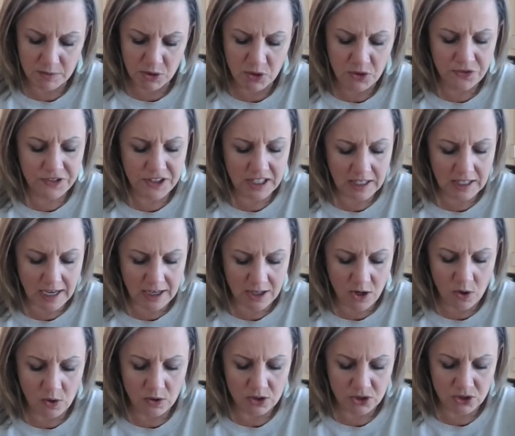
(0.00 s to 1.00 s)
You feel like
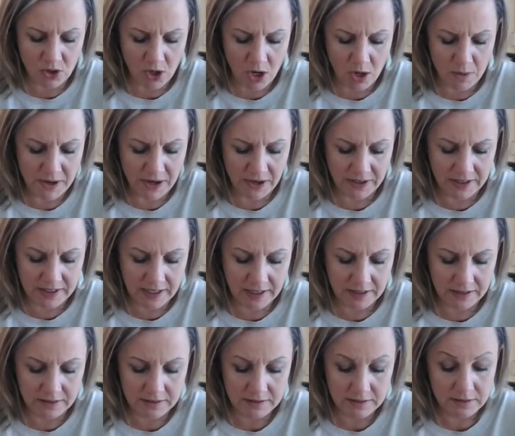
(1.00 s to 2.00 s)
going to Strawberry
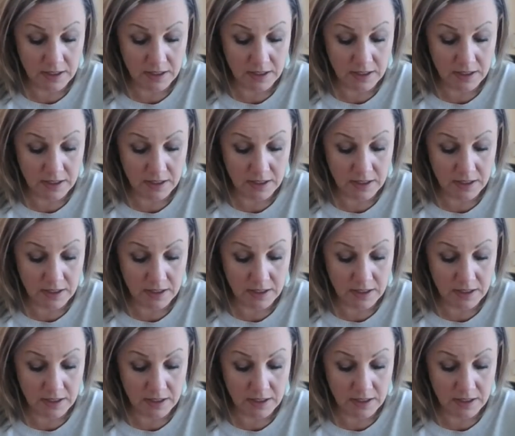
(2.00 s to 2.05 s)
tonight?